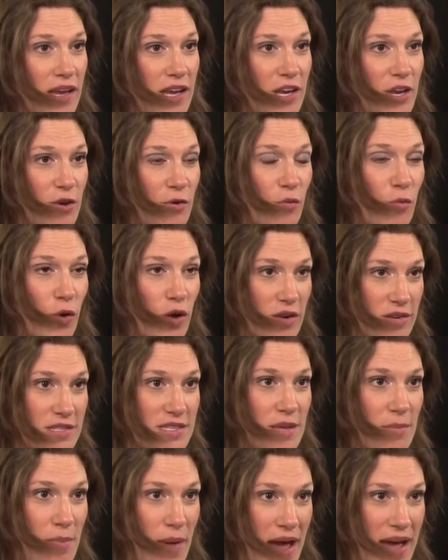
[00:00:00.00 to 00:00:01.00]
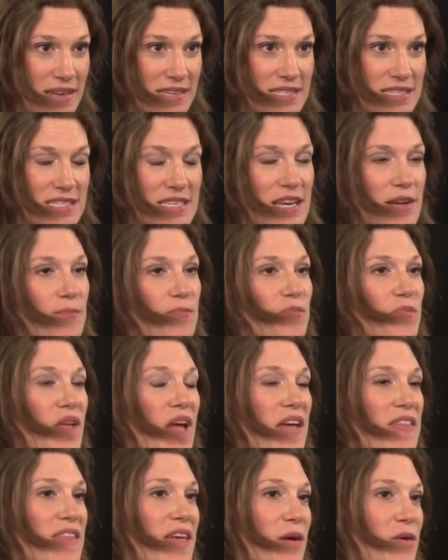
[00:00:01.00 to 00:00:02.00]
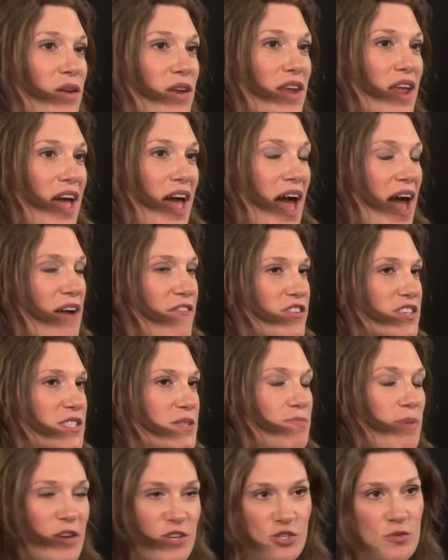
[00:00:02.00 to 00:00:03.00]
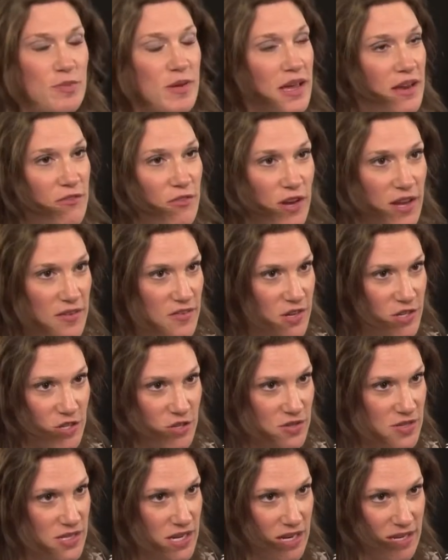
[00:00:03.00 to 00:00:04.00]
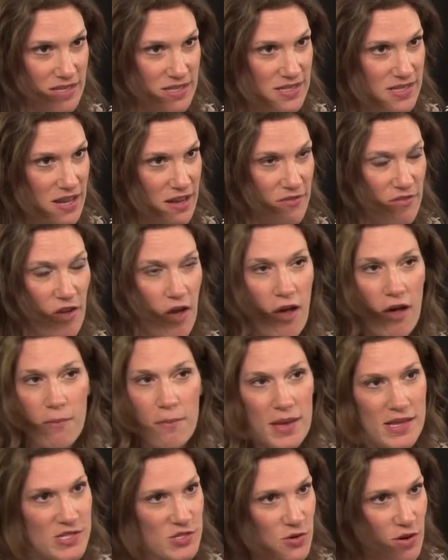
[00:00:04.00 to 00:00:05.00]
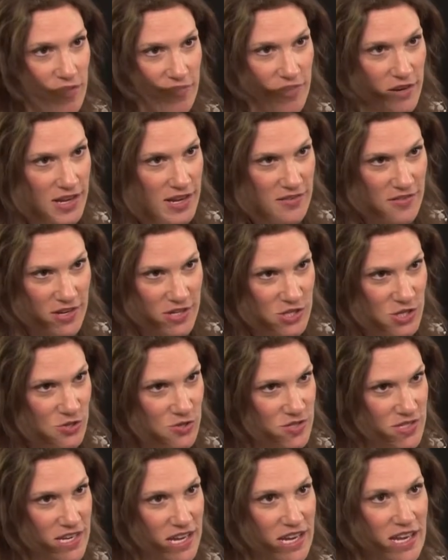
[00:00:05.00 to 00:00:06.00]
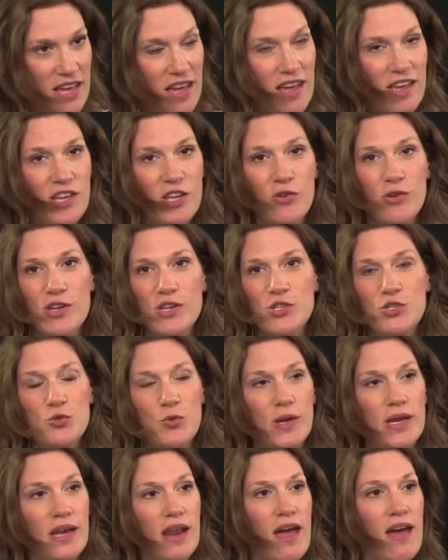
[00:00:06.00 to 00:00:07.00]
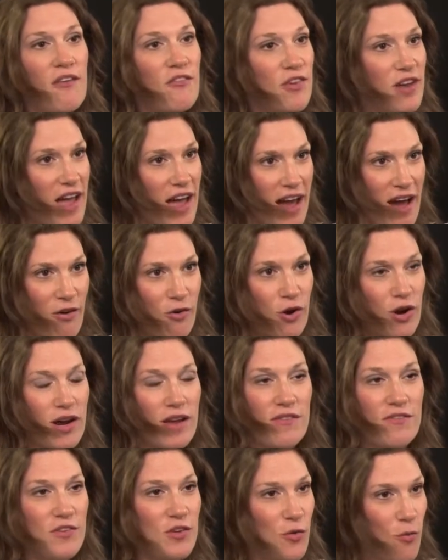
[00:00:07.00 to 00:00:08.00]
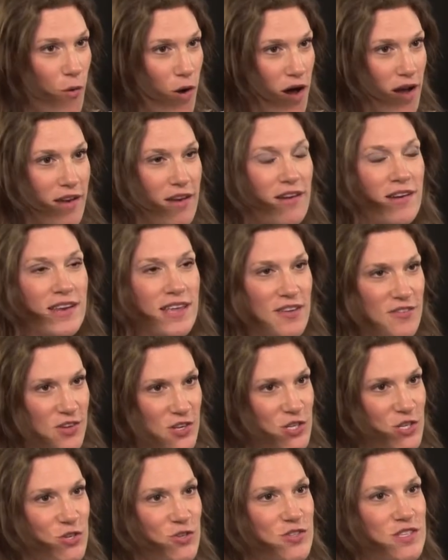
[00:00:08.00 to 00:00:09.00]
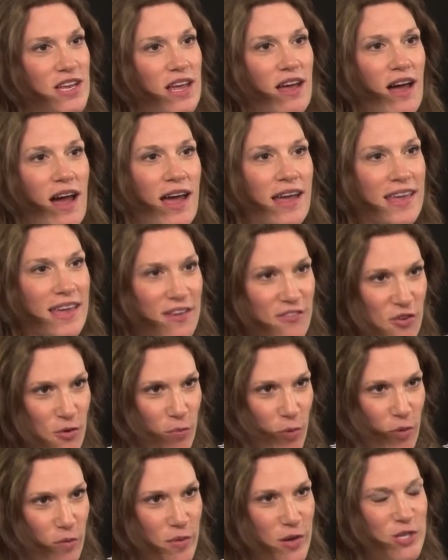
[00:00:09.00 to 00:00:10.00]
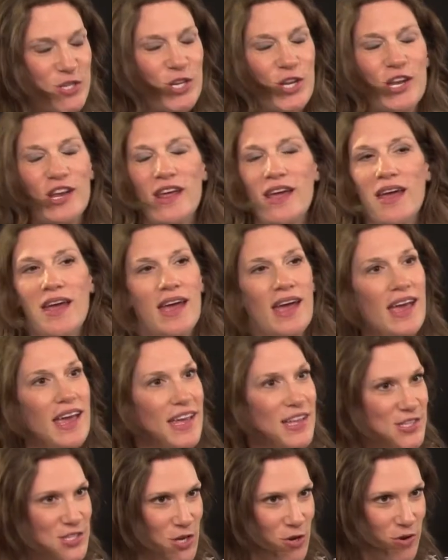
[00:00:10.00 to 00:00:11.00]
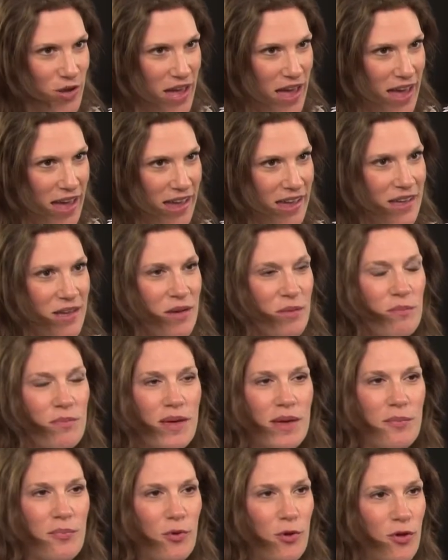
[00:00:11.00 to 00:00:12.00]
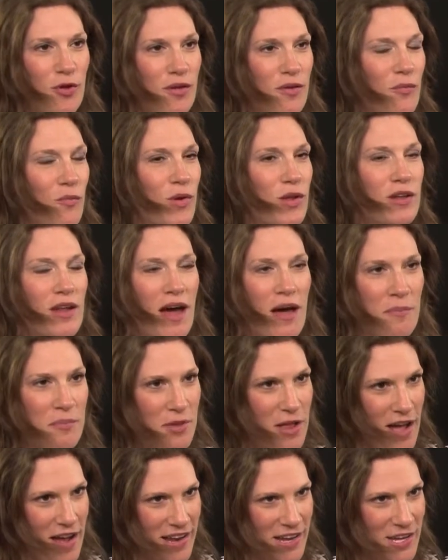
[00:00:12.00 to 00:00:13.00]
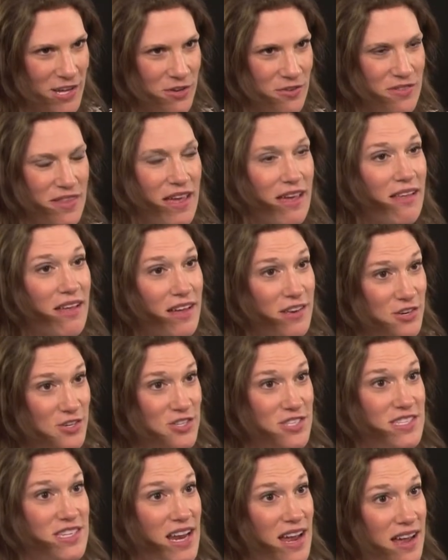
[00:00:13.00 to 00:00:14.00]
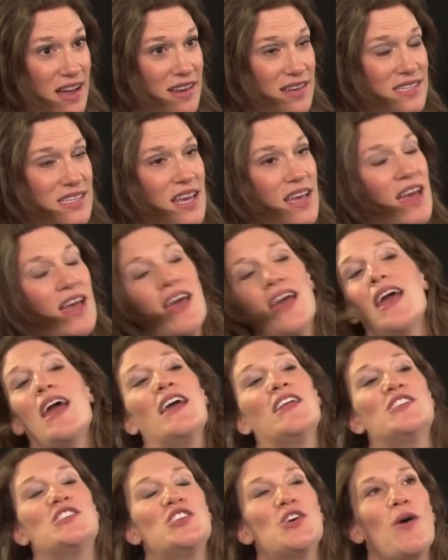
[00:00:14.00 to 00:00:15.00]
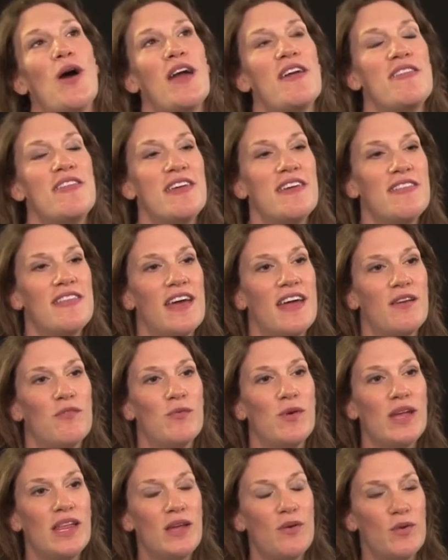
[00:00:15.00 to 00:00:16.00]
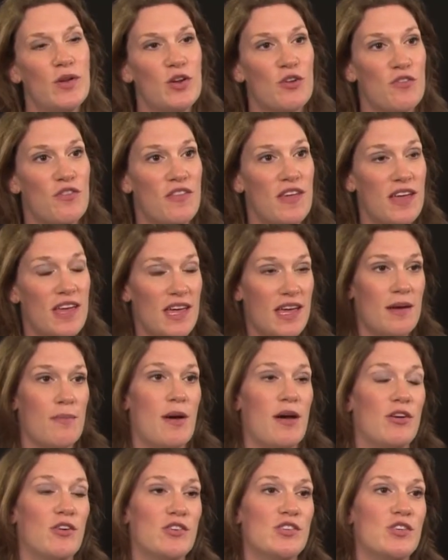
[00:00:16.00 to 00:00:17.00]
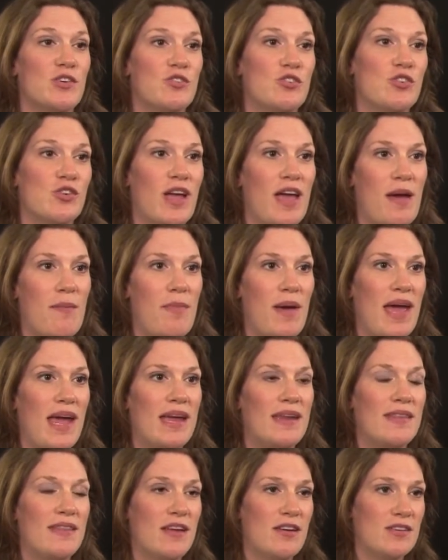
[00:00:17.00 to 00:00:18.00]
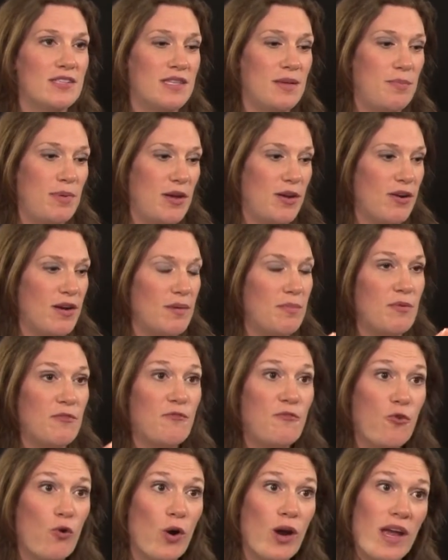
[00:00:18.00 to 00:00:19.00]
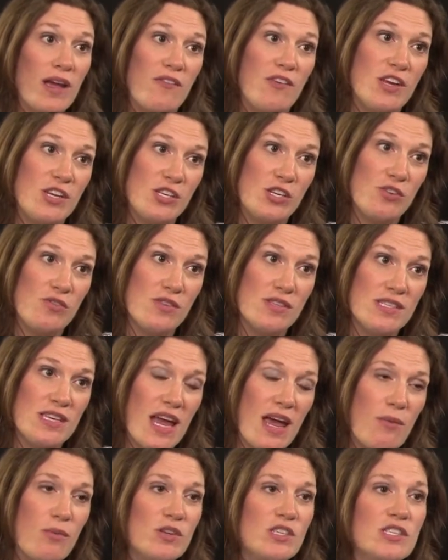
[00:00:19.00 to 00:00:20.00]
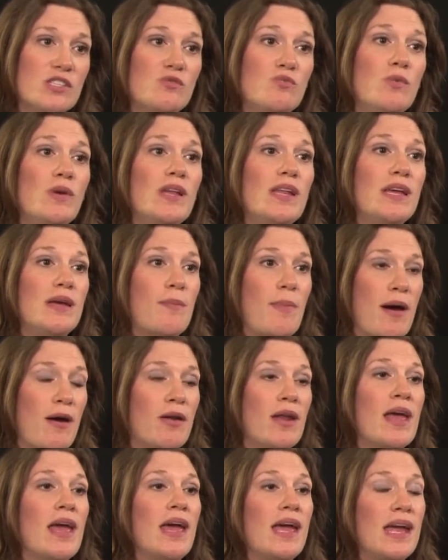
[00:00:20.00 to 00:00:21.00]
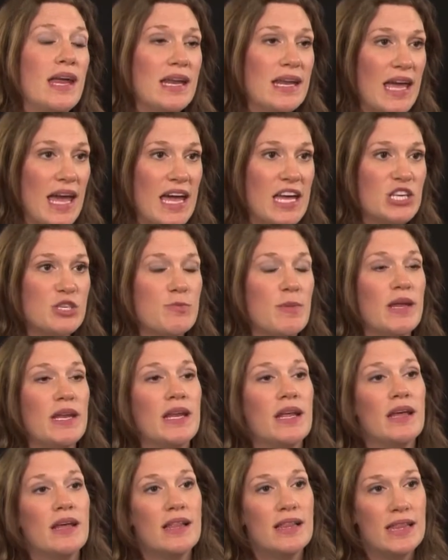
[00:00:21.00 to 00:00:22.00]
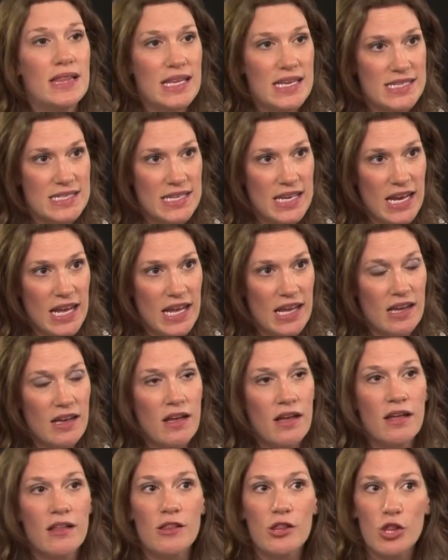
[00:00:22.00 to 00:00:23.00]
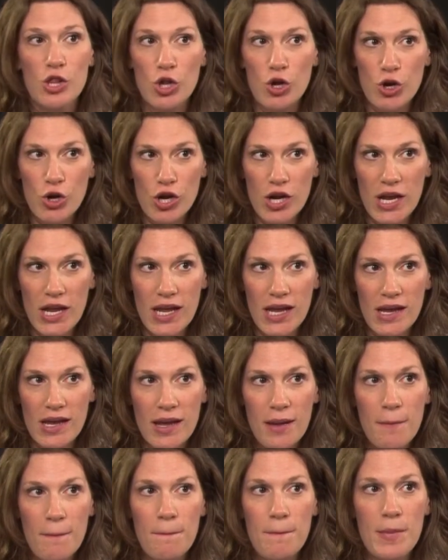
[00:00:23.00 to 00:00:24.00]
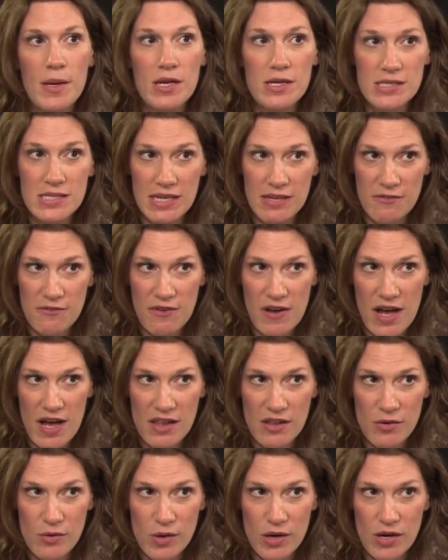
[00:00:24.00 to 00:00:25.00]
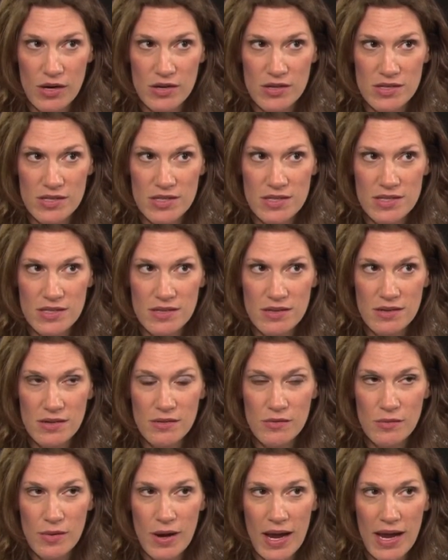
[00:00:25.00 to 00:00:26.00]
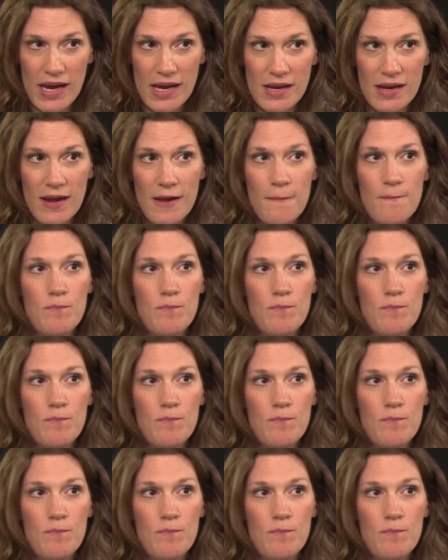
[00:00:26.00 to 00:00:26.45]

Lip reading: you know, works the best. And then have a special plan for Giving Tuesday itself. All bets are off on Giving Tuesday. You can tweet every hour if you want on Giving Tuesday. I give you permission, it's okay. People will not block you, they'll understand. And so I think that really when you're thinking about your social campaign, there's the period before Giving Tuesday, which is really about engagement, listening, learning, building followers, right?